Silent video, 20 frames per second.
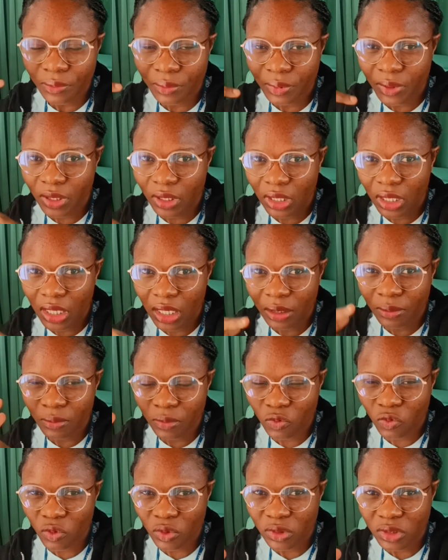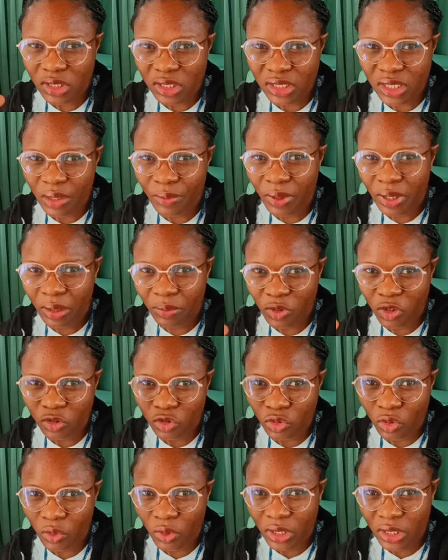But this time around, I'm not
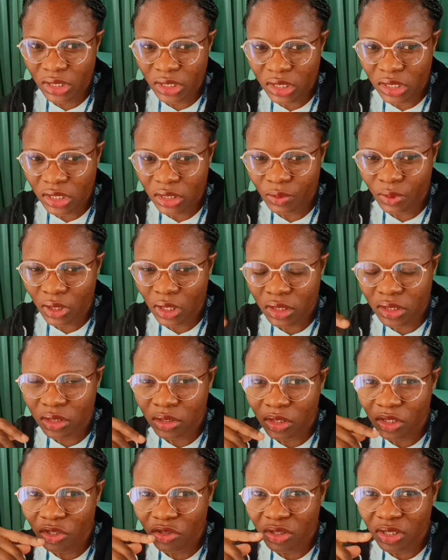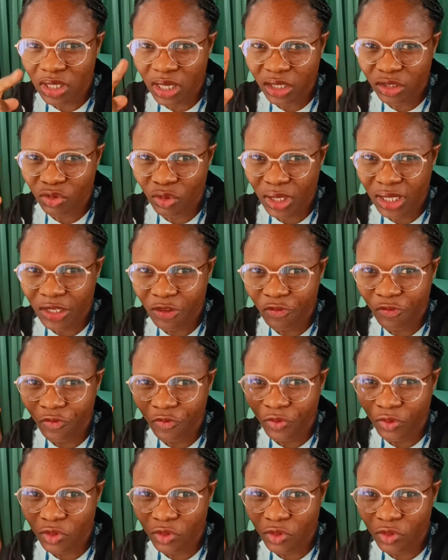sure what it is, because the QC actually,